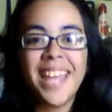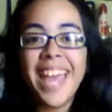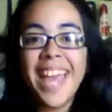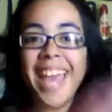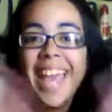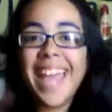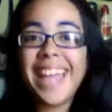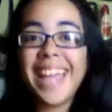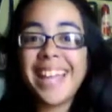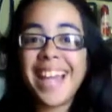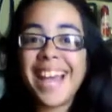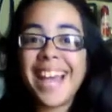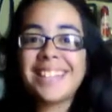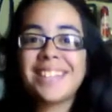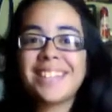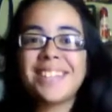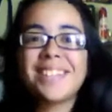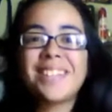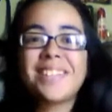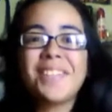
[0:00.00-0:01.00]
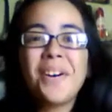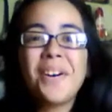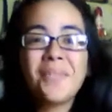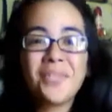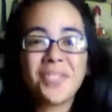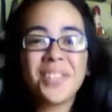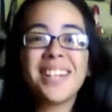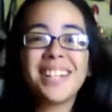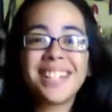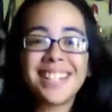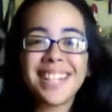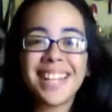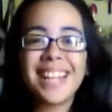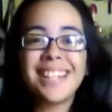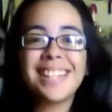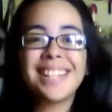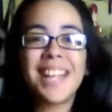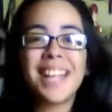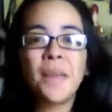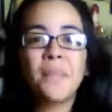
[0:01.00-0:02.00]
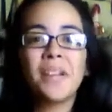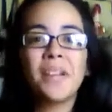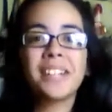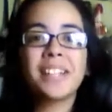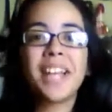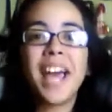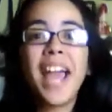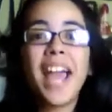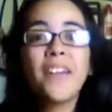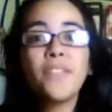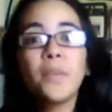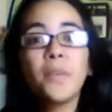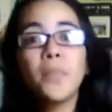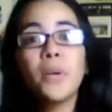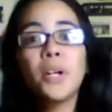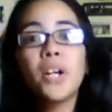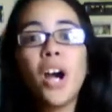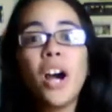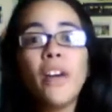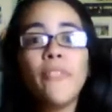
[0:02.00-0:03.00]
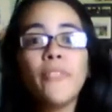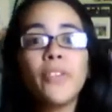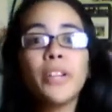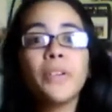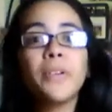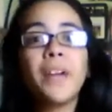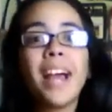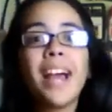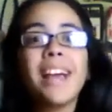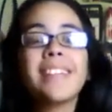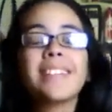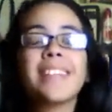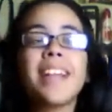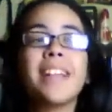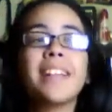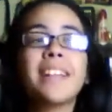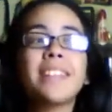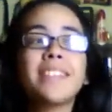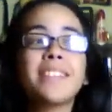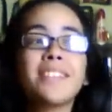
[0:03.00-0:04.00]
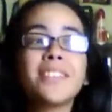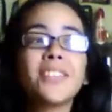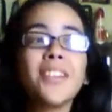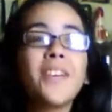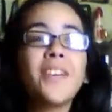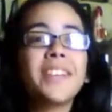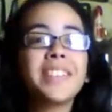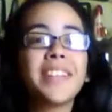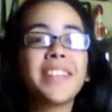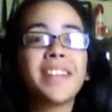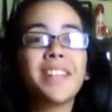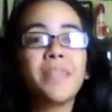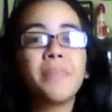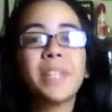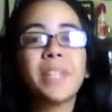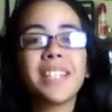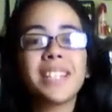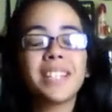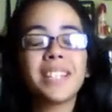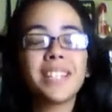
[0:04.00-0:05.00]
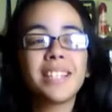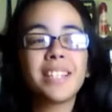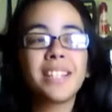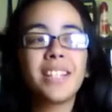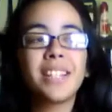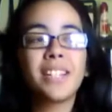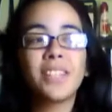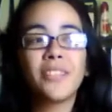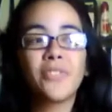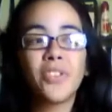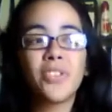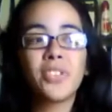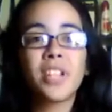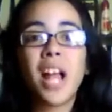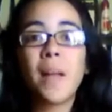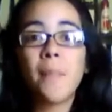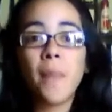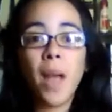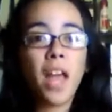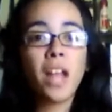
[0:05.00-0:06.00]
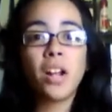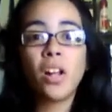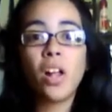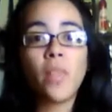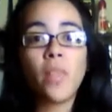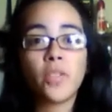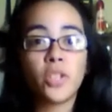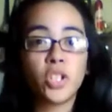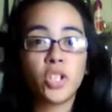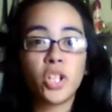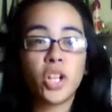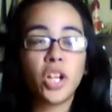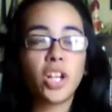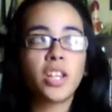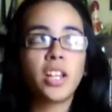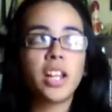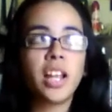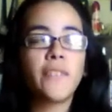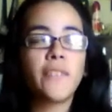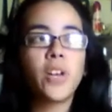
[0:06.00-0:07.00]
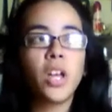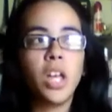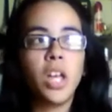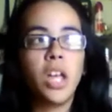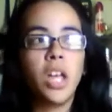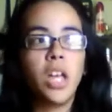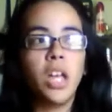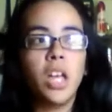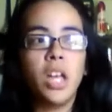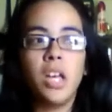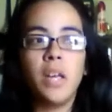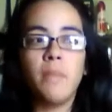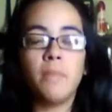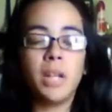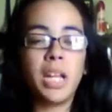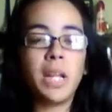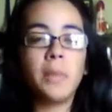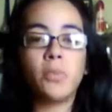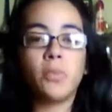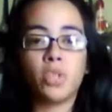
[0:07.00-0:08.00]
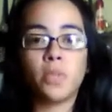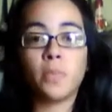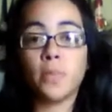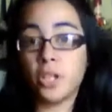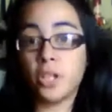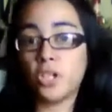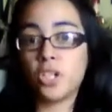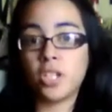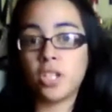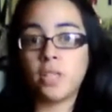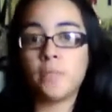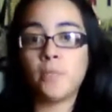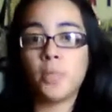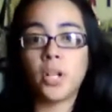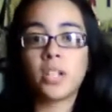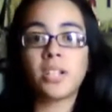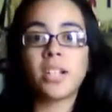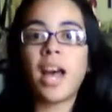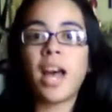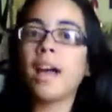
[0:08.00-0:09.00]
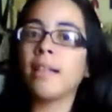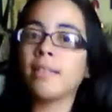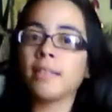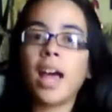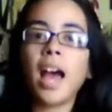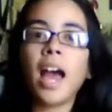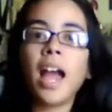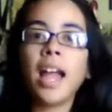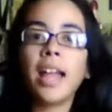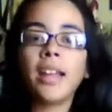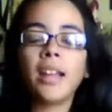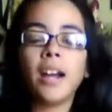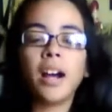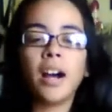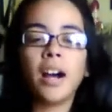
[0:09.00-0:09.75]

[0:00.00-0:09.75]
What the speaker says: Hey guys, so I'm so excited today because I have a book haul for you guys, and this is so exciting because this is like the first time at all this year that I've been able to purchase books online.